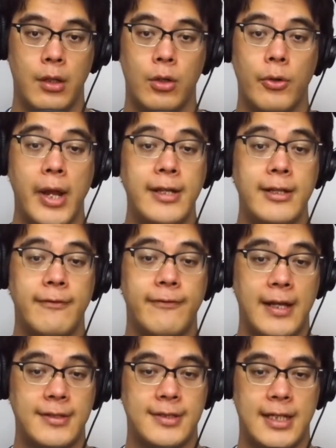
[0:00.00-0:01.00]
or any of
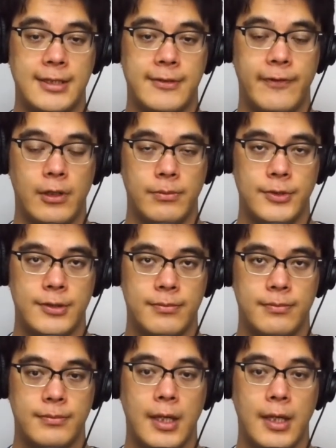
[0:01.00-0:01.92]
Van Sant's films,